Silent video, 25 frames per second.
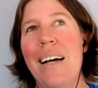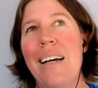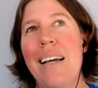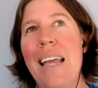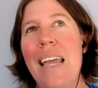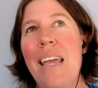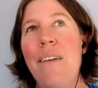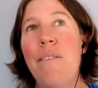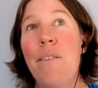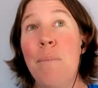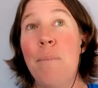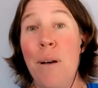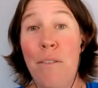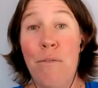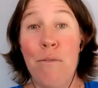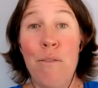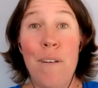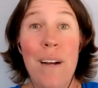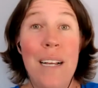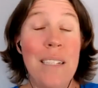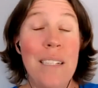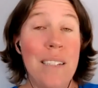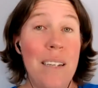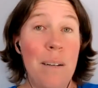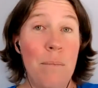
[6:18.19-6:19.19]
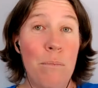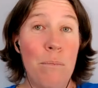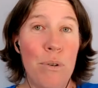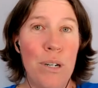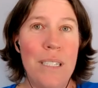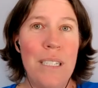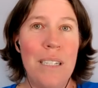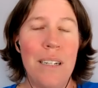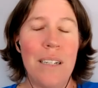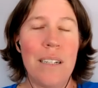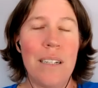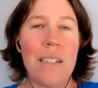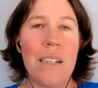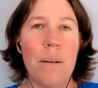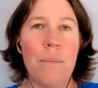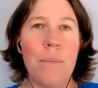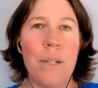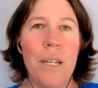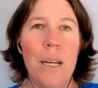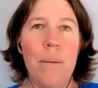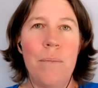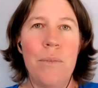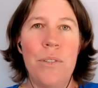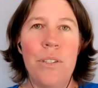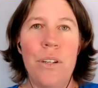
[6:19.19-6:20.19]
even my friends in Britain
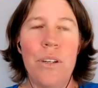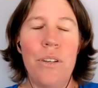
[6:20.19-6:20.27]
sometimes